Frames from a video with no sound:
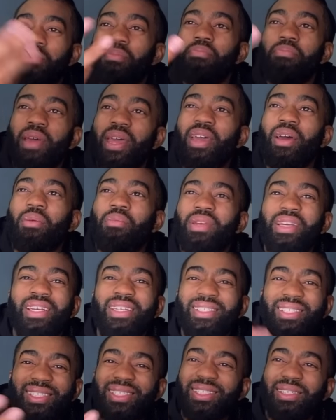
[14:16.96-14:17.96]
Ma'am,
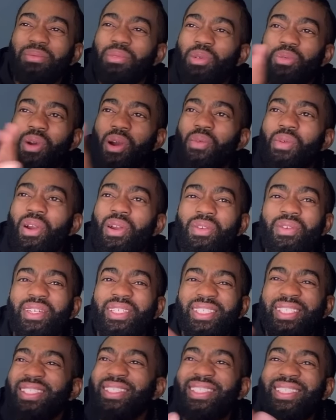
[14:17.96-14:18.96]
is there something wrong with her?
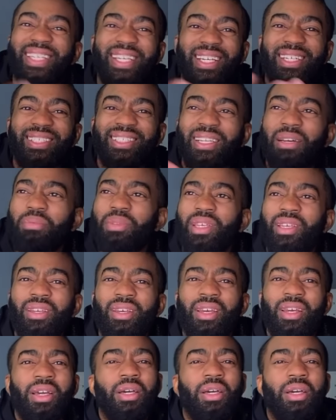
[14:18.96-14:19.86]
Is she sick or something?